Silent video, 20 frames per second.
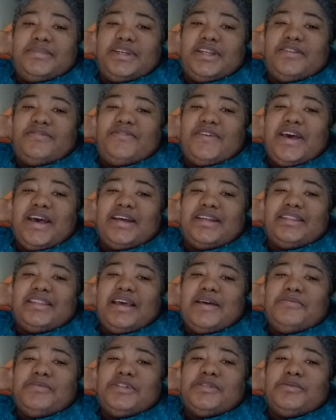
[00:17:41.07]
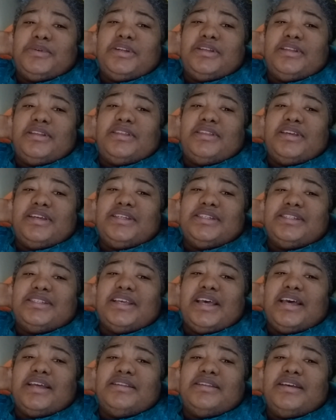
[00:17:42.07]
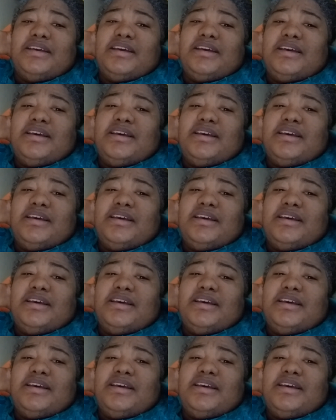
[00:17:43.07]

In fact, that was one of the things that